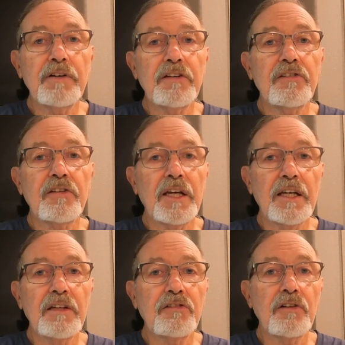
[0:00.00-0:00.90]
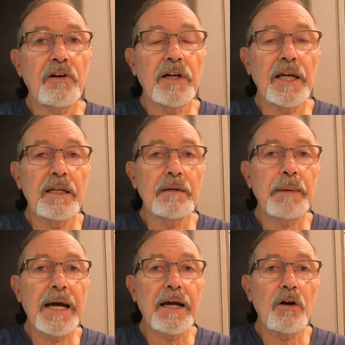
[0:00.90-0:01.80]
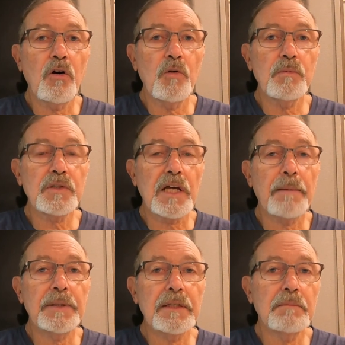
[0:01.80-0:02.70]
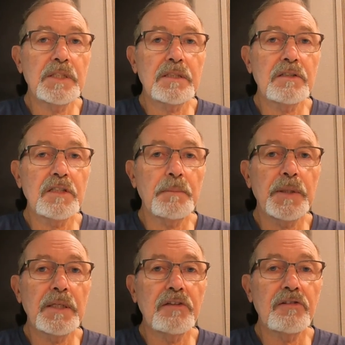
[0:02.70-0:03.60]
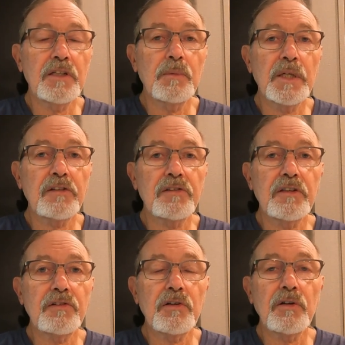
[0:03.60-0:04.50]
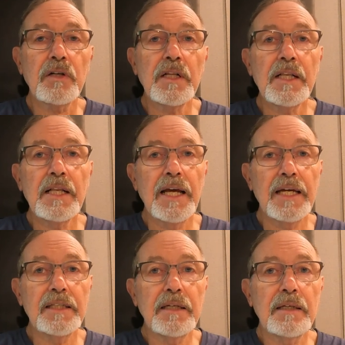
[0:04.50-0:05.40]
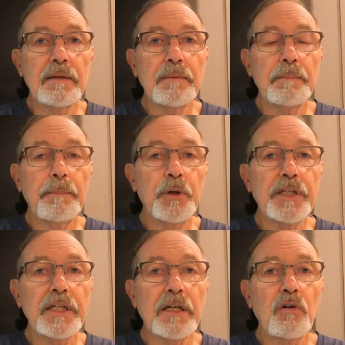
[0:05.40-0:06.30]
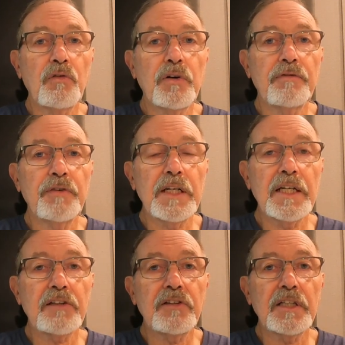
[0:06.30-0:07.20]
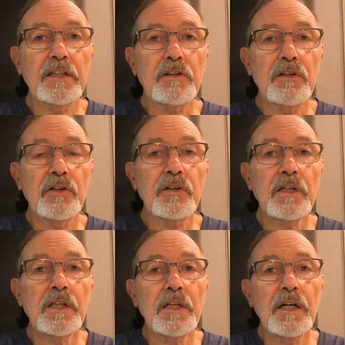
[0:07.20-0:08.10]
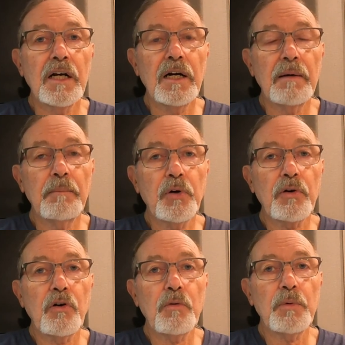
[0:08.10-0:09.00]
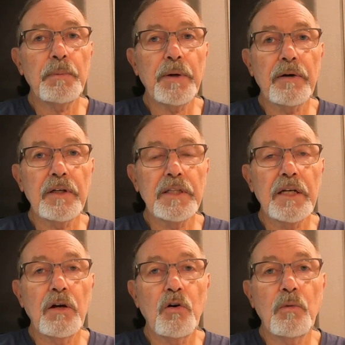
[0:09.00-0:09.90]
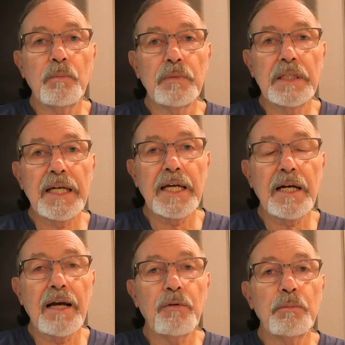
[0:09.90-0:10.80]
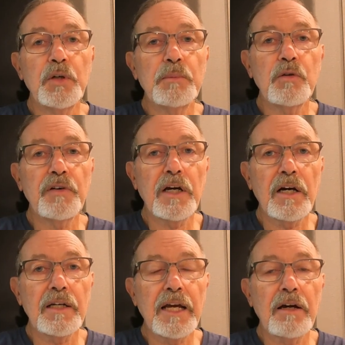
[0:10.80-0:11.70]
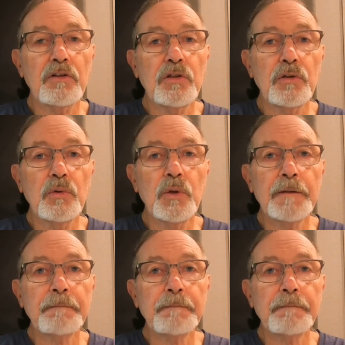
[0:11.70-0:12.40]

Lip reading: us and start heading back home, stopping in Mississippi to see Rick's sister, and then booking it over to Phoenix to get their motorhome repaired and then home. Leanne and I will be moving on down to